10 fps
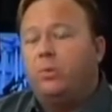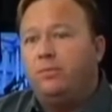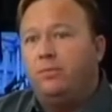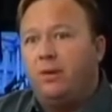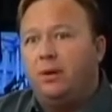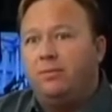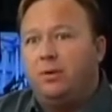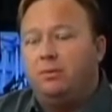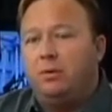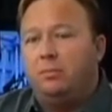We've
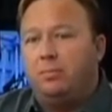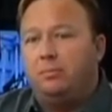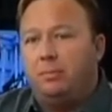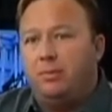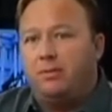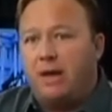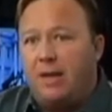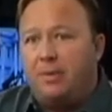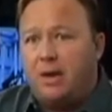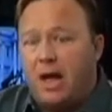interviewed people that have
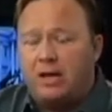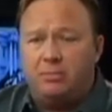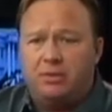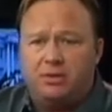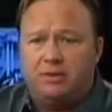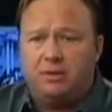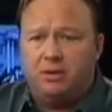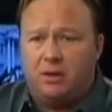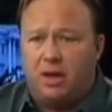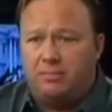gotten the documents, it's
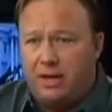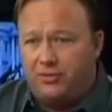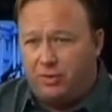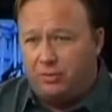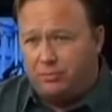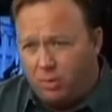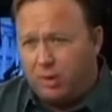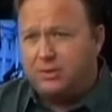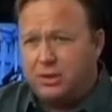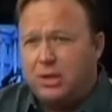even in a lot of mainstream
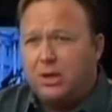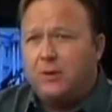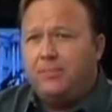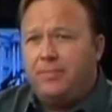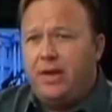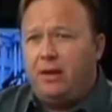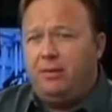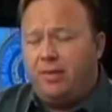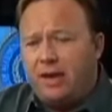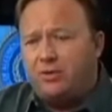reports,
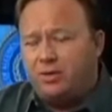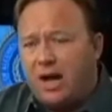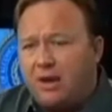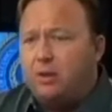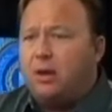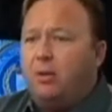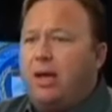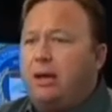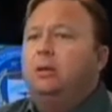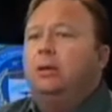that they decided to
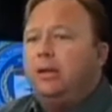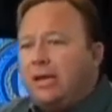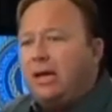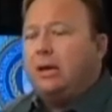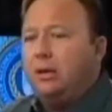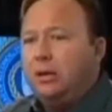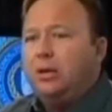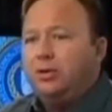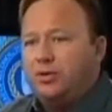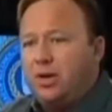go ahead and leak
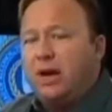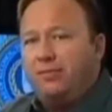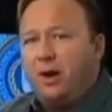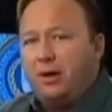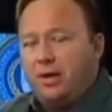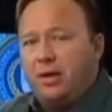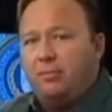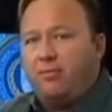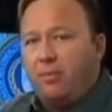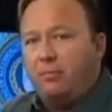stuff on
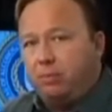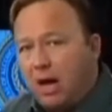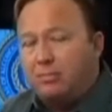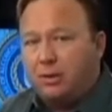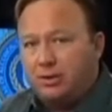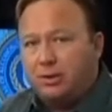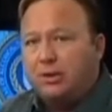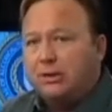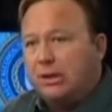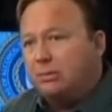him from the
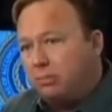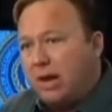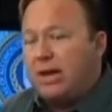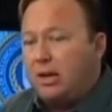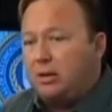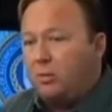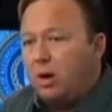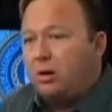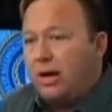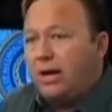plumbers and the break-in at the
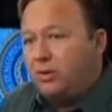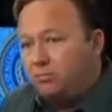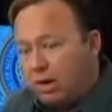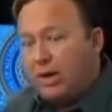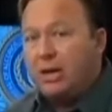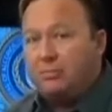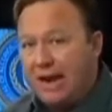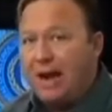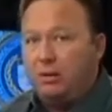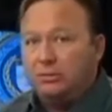Watergate to bring
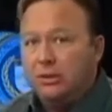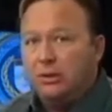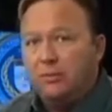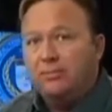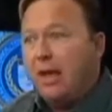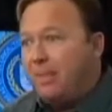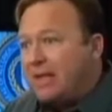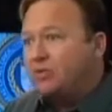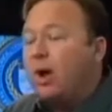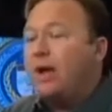him down. And
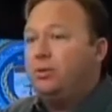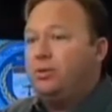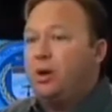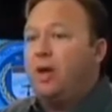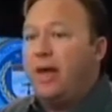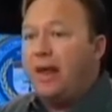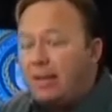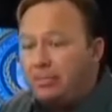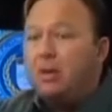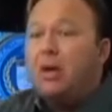that's why you saw that
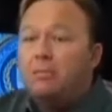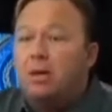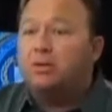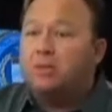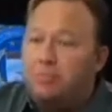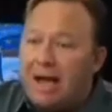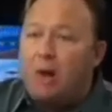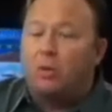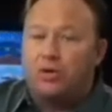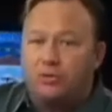happen, because the
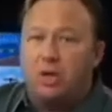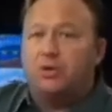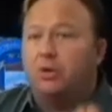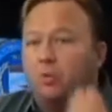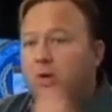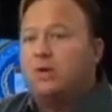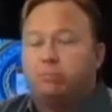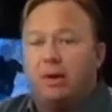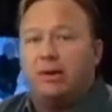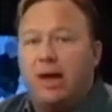power structure wanted
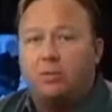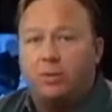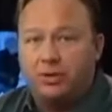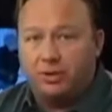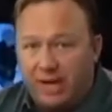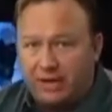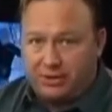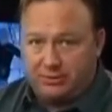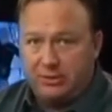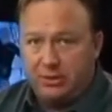to bring down Richard
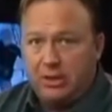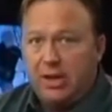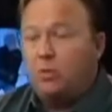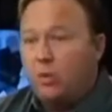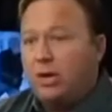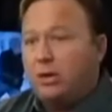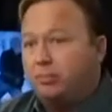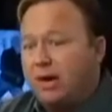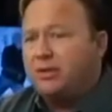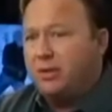Nixon and
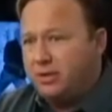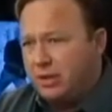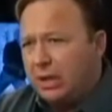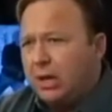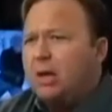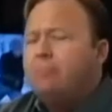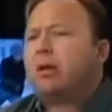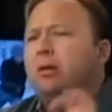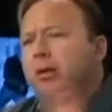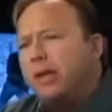weaken the presidency.
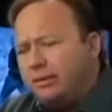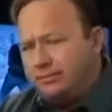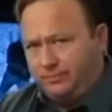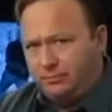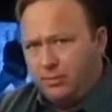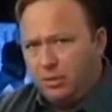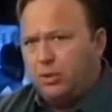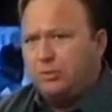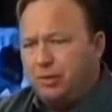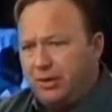Bill Clinton
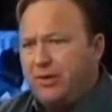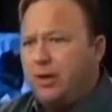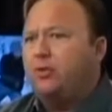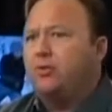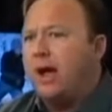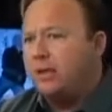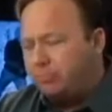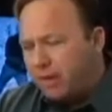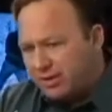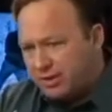was put in there to
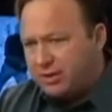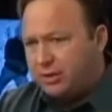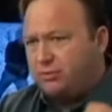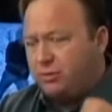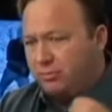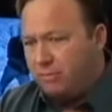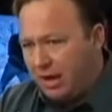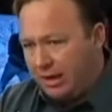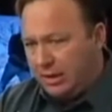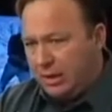drag the presidency through the
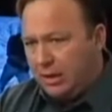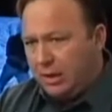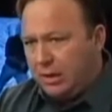mud.